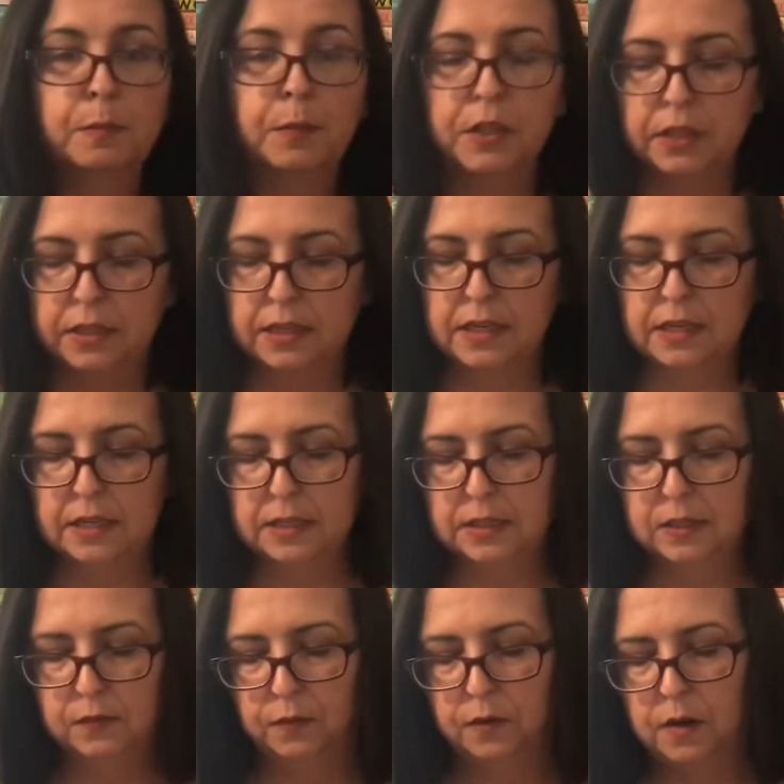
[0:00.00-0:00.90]
book
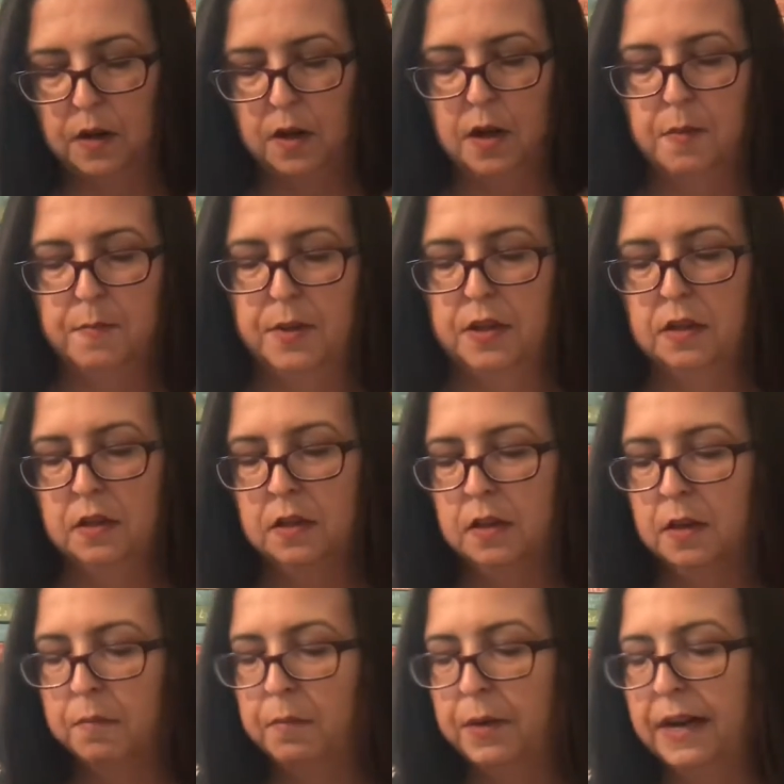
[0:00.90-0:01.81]
is from
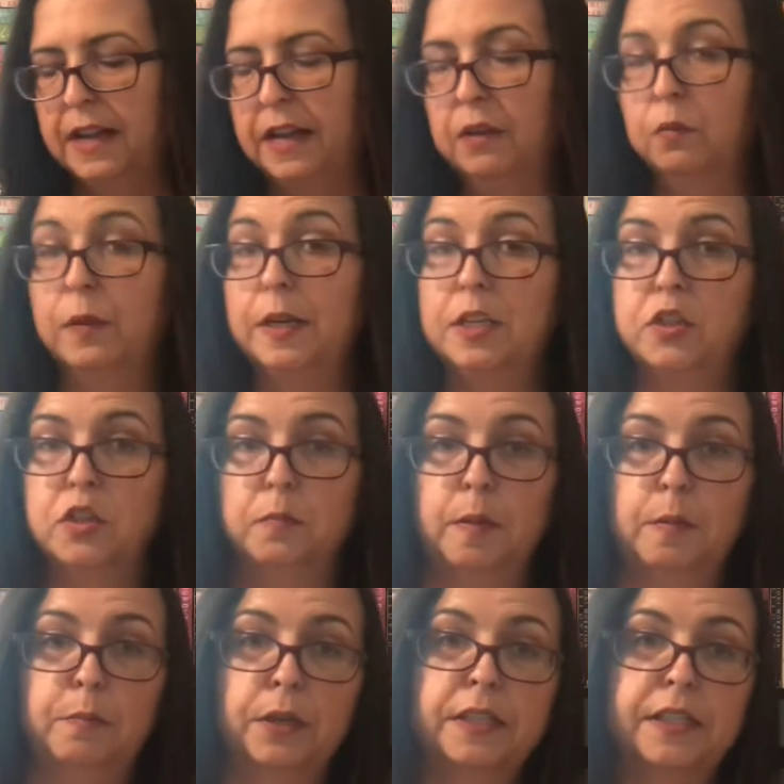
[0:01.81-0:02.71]
my Read
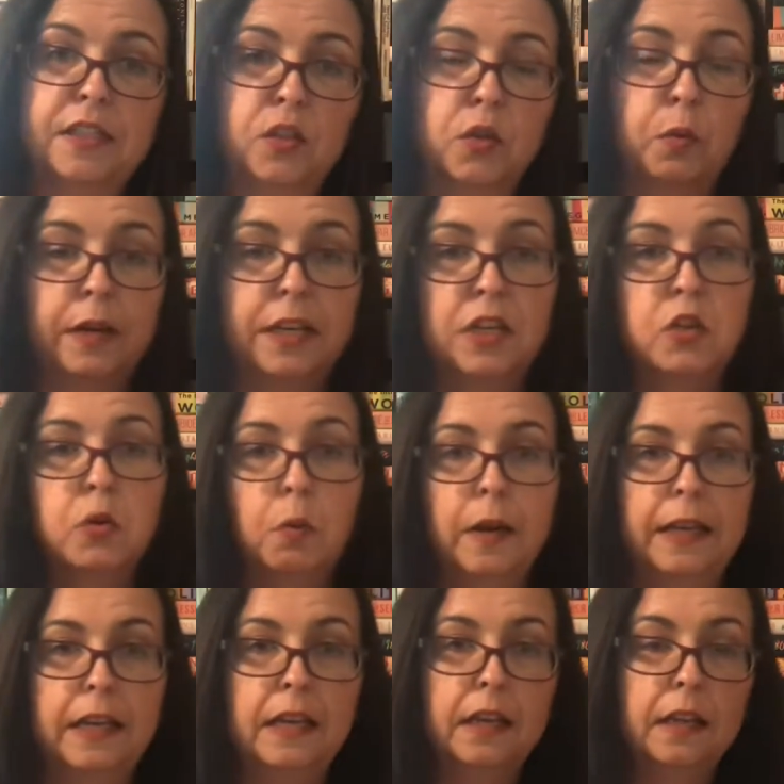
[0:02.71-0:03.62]
German Books in
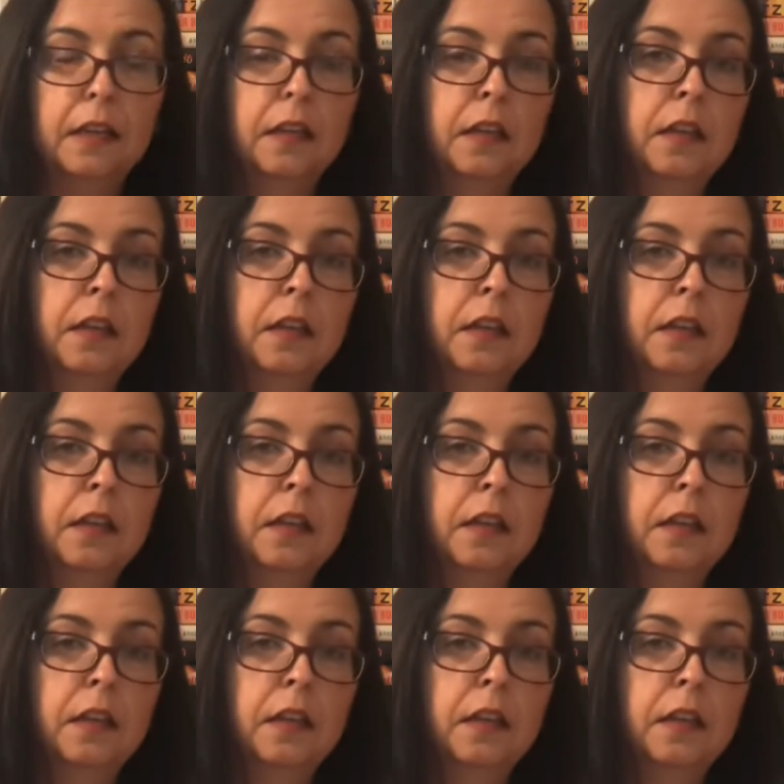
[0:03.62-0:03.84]
2020